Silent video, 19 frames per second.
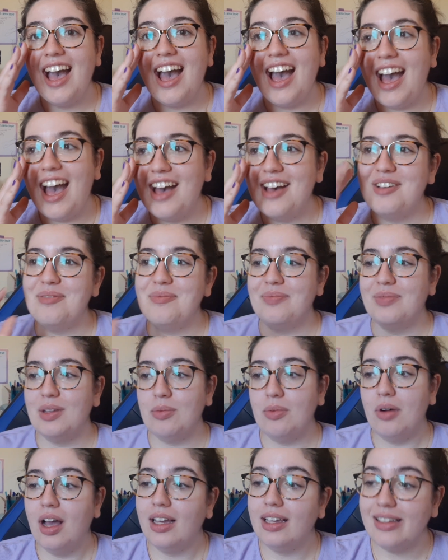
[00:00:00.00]

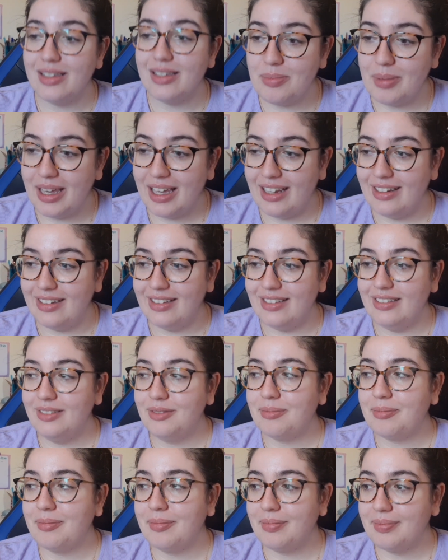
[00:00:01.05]
Work has been
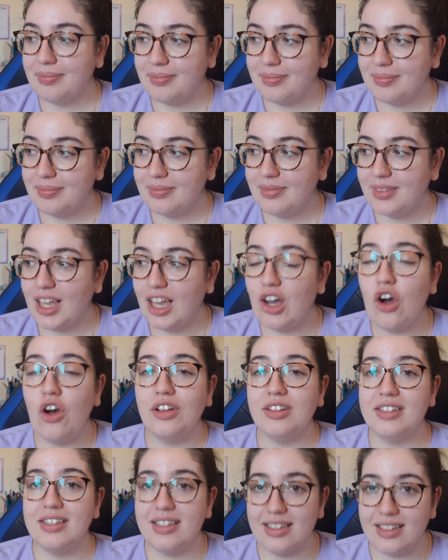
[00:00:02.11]

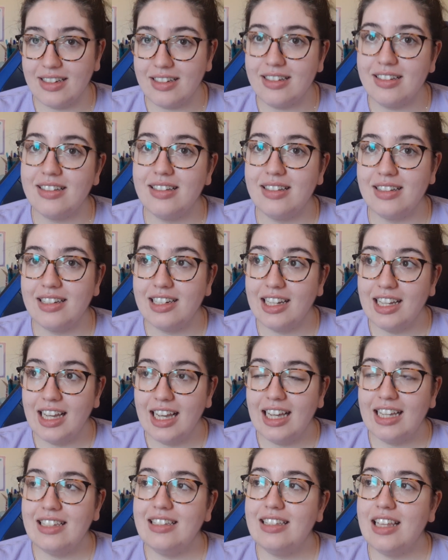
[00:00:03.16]
constant.
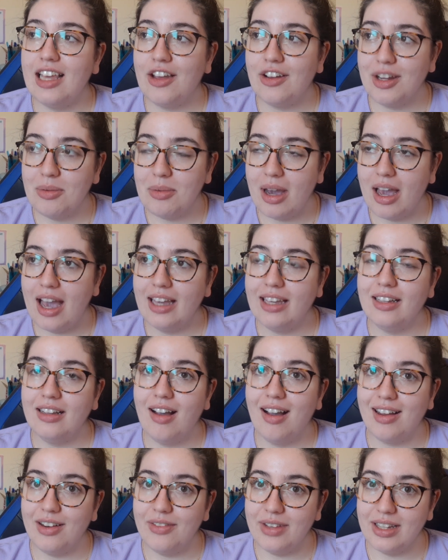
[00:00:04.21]
It's the only way I can
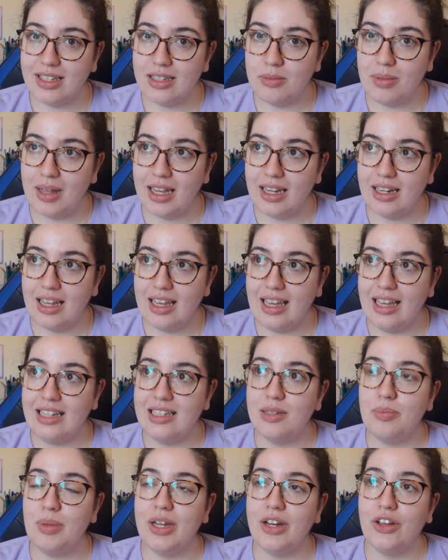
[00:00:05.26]
kind of explain it.
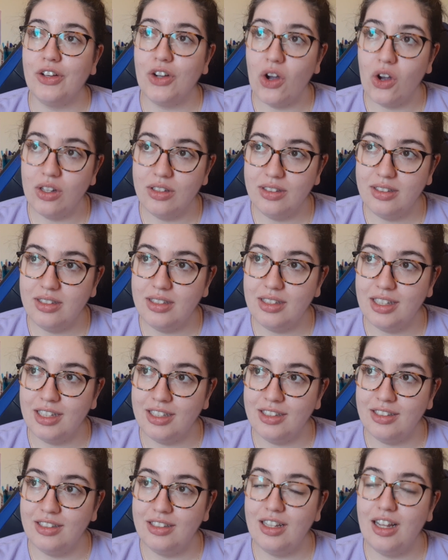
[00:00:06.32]
It's been a
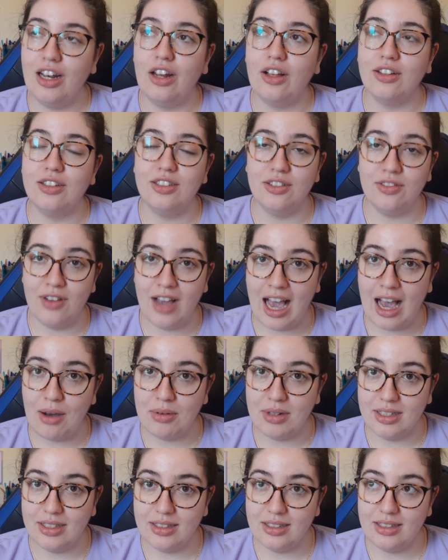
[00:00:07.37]
constant, lots of
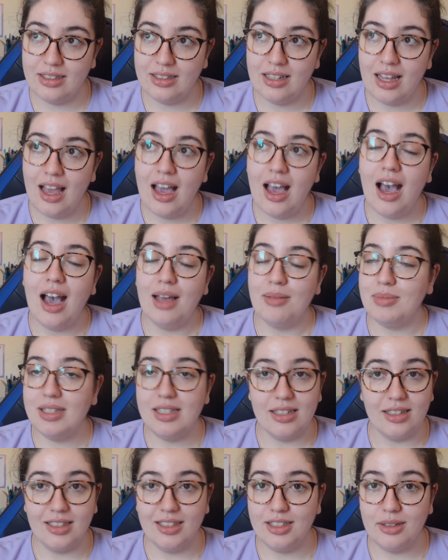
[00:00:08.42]
hours. I'm
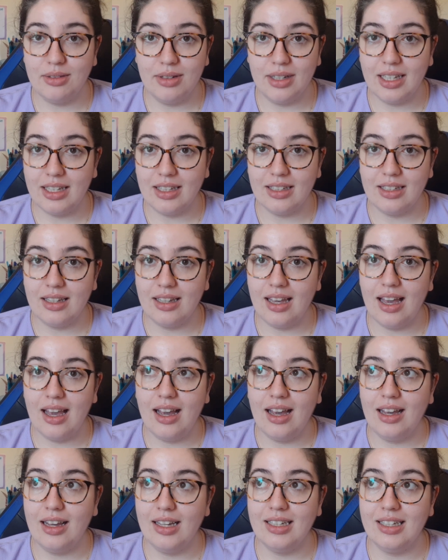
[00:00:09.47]
still doing
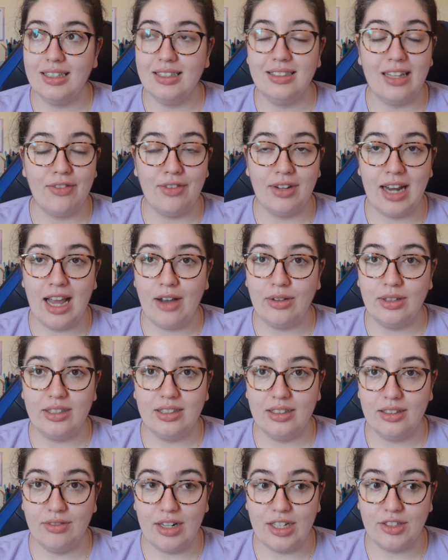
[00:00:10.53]
7 hours at
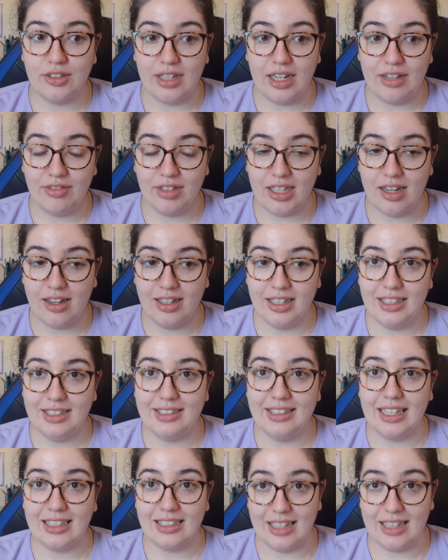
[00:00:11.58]
the restaurant every night,
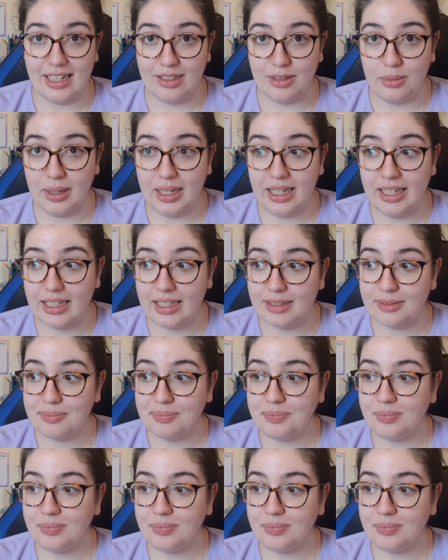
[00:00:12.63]
6 days a week.